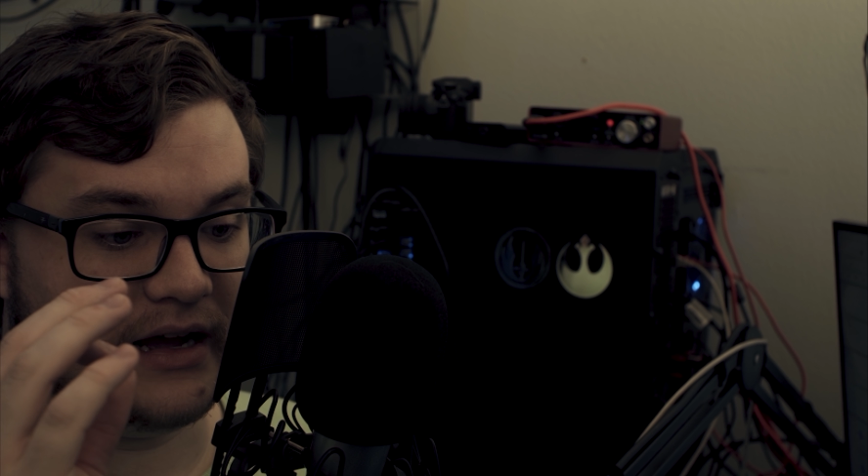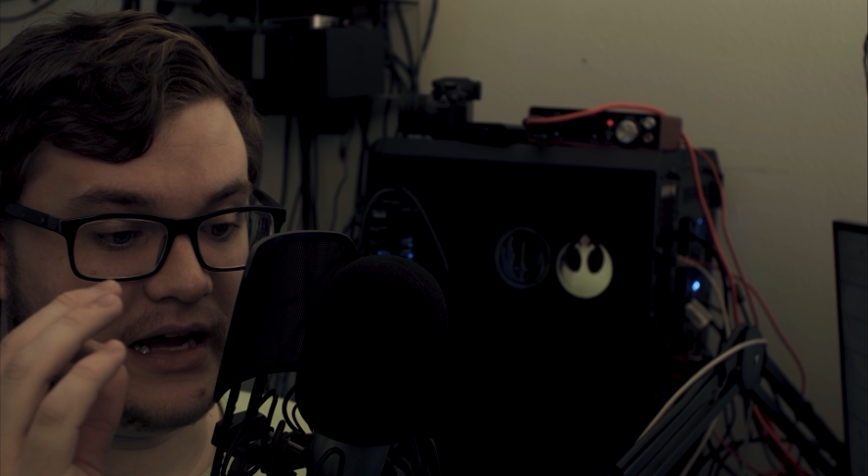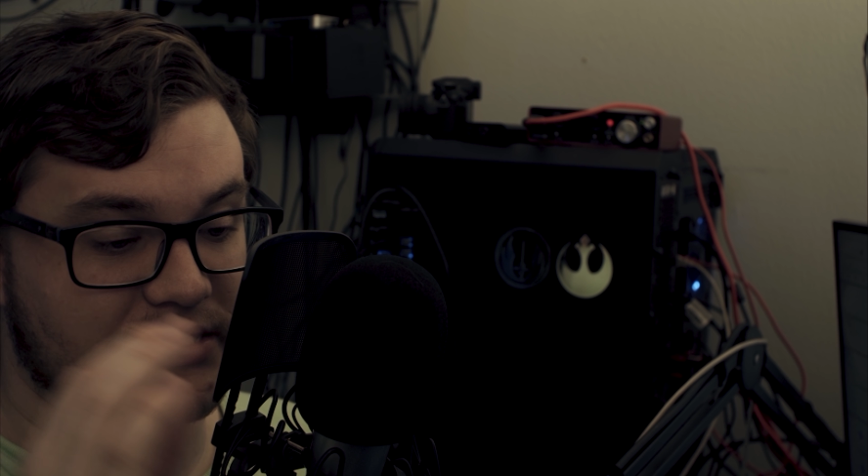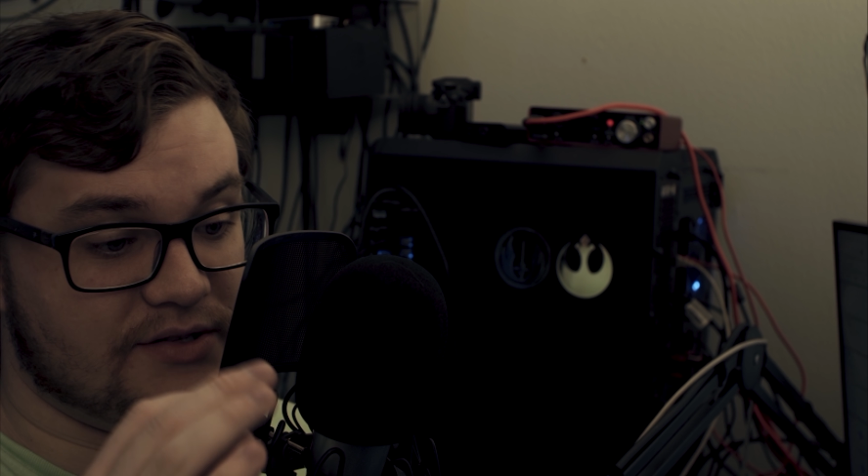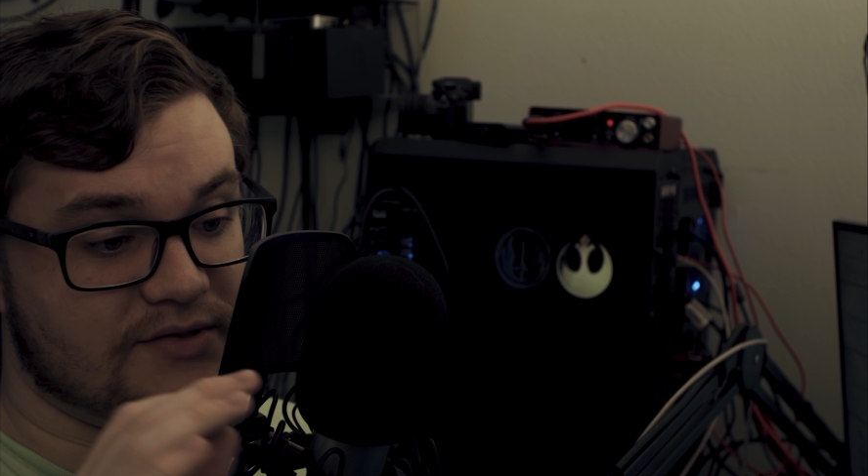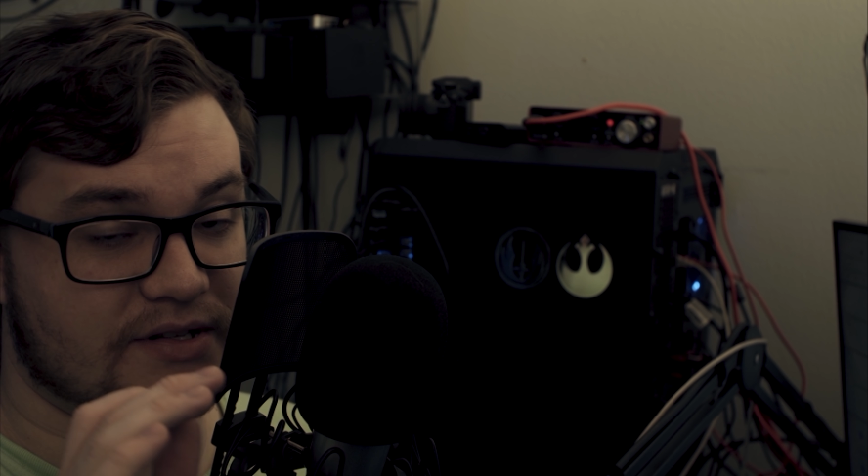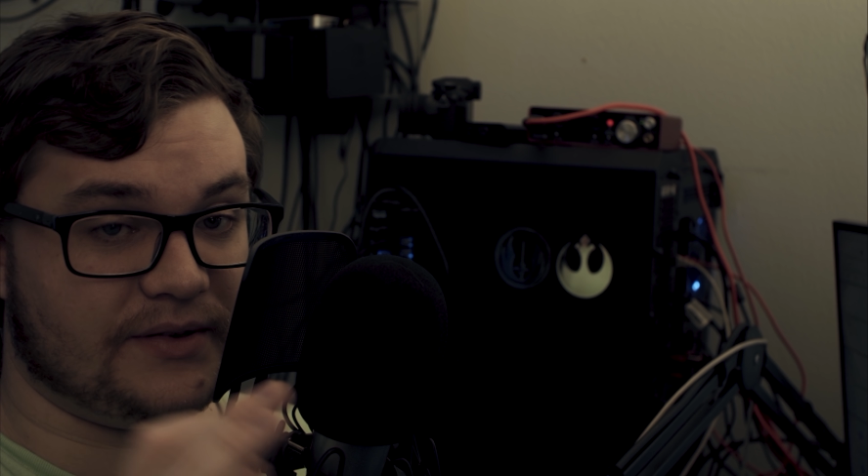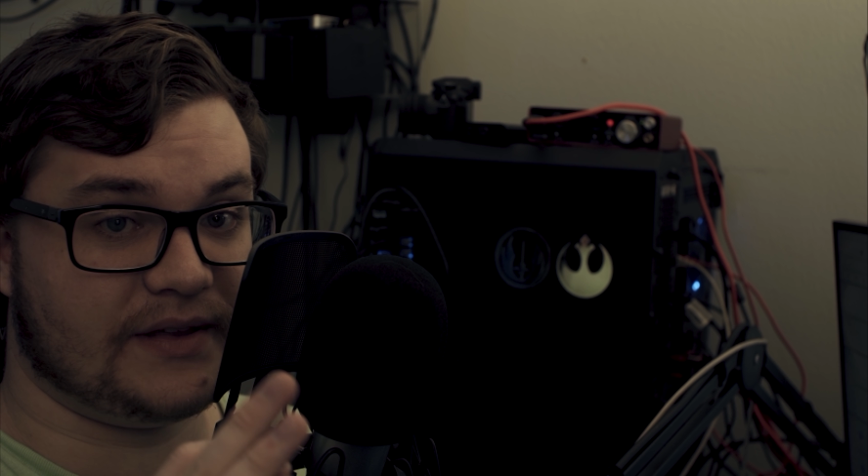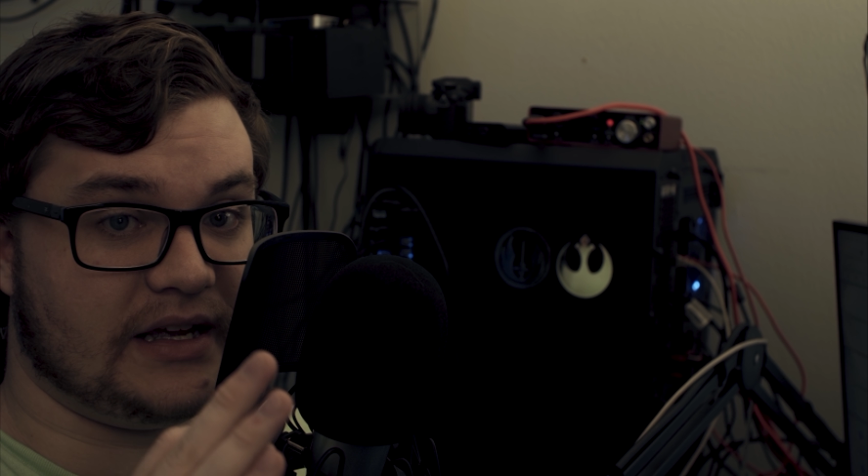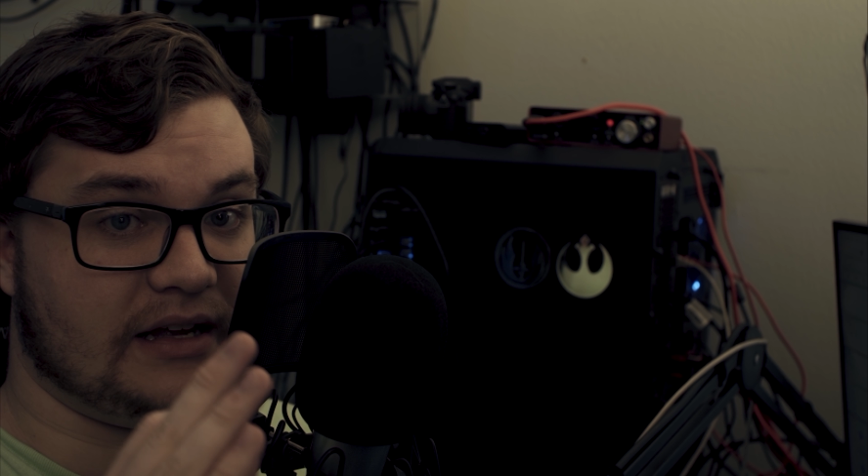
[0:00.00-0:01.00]
I do still
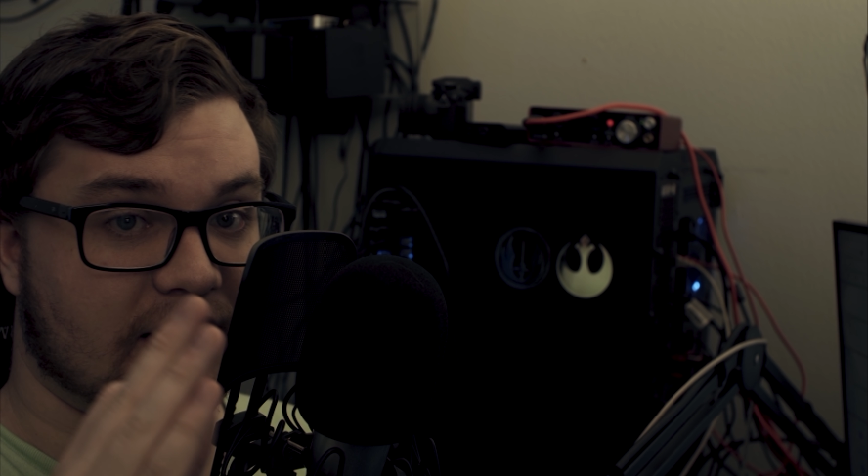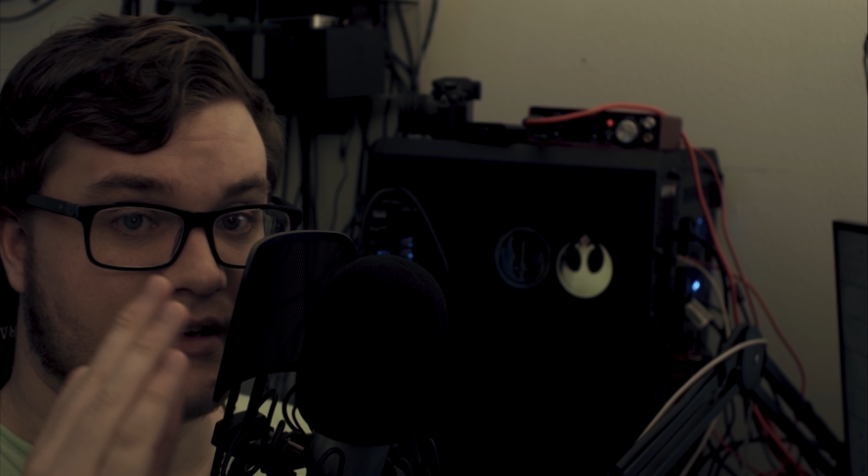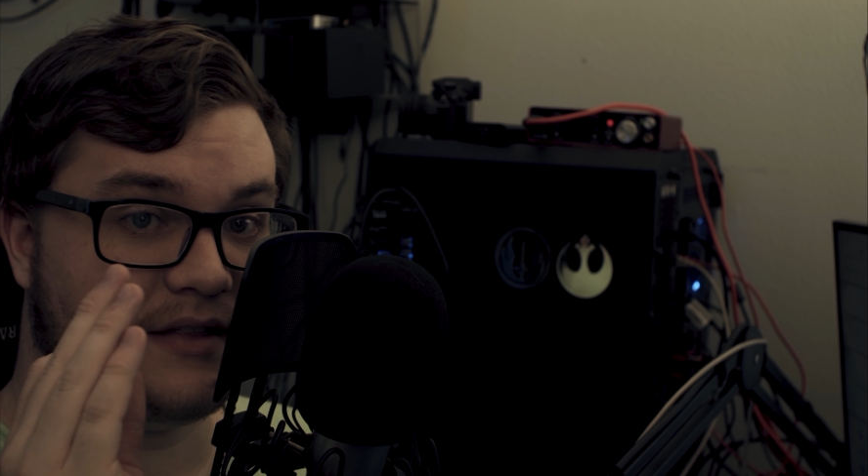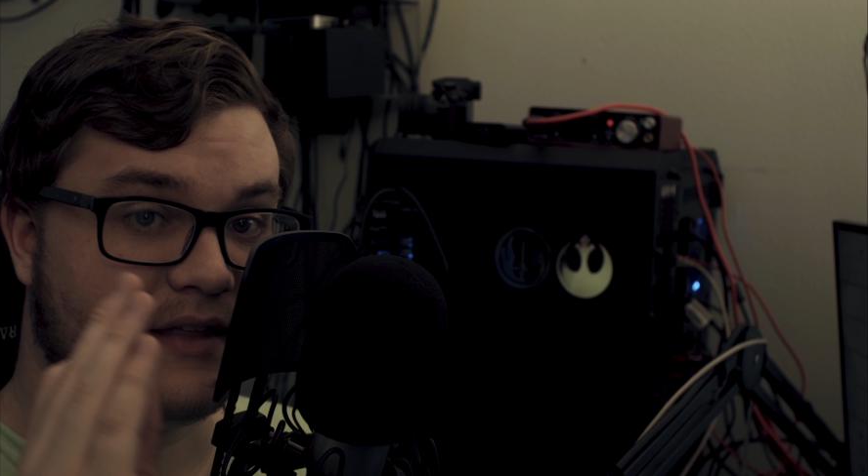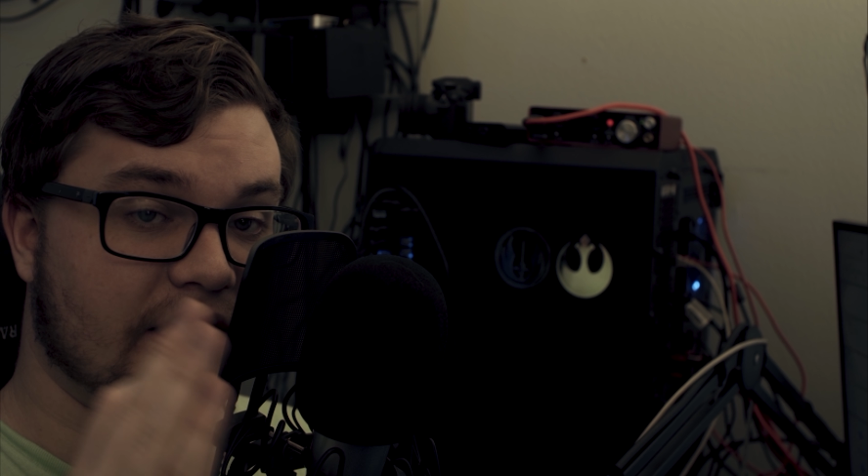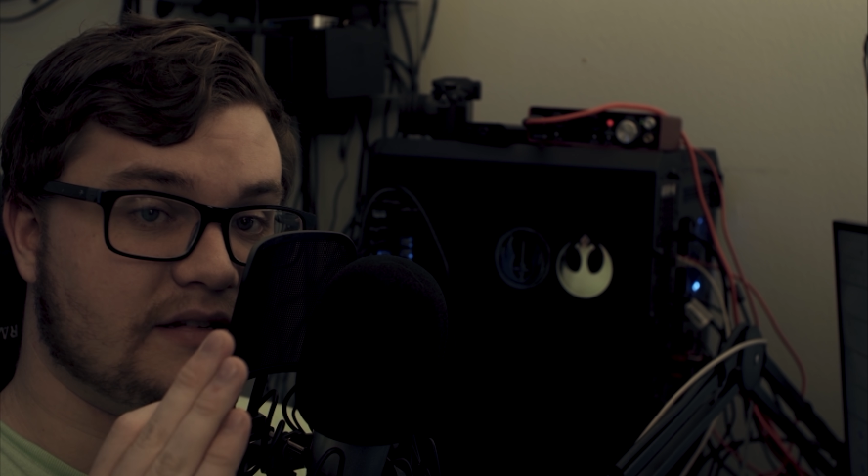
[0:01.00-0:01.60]
think that